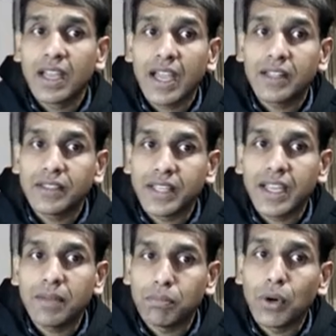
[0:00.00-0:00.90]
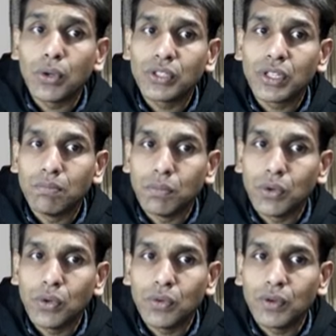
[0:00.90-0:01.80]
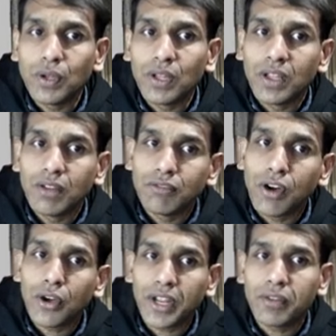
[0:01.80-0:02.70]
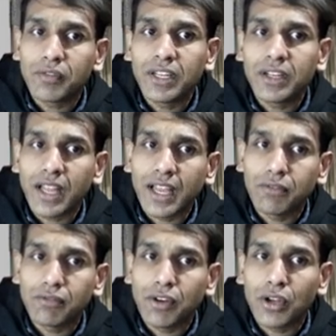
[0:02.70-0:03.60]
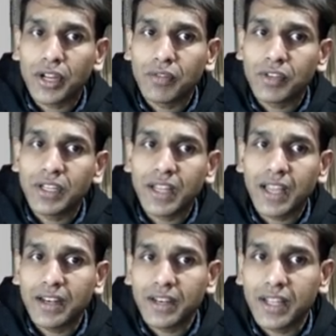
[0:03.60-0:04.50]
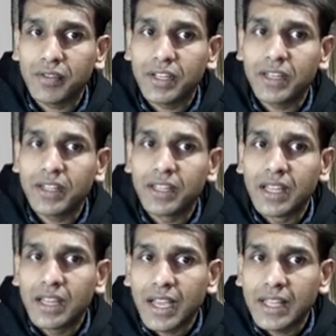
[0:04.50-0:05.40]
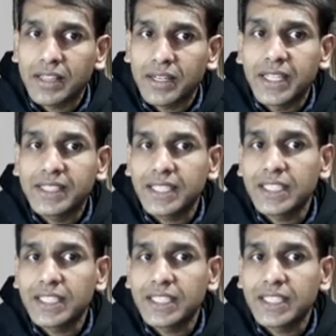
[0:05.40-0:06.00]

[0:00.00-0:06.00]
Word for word: and they both move forever and forever and ever and the distance